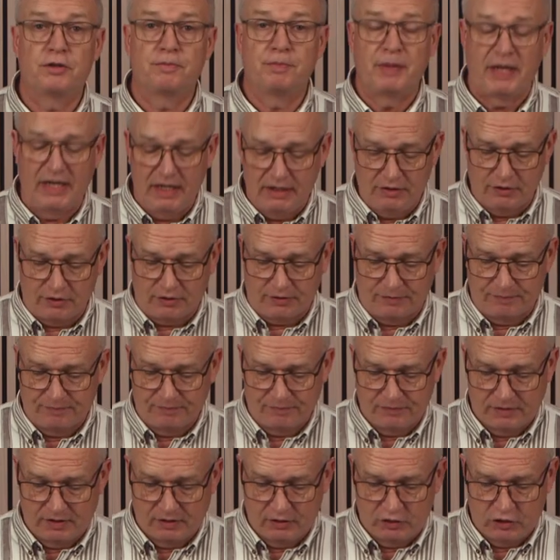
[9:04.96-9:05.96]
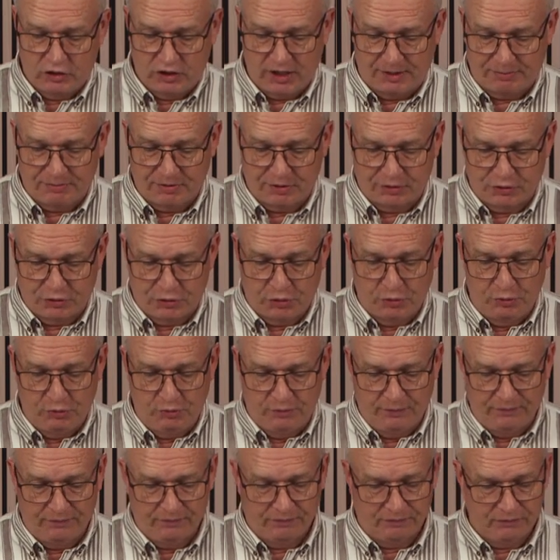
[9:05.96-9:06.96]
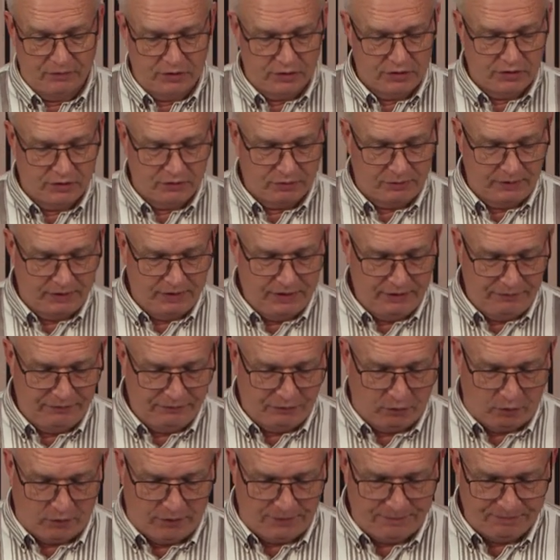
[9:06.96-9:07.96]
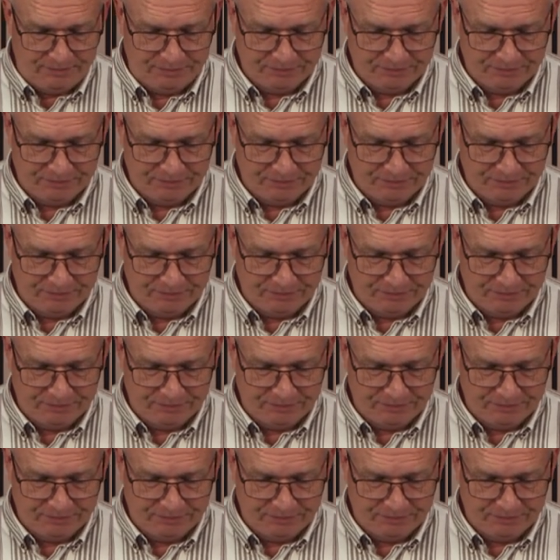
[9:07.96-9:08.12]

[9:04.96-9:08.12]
Peter chapter two, verse twenty-four.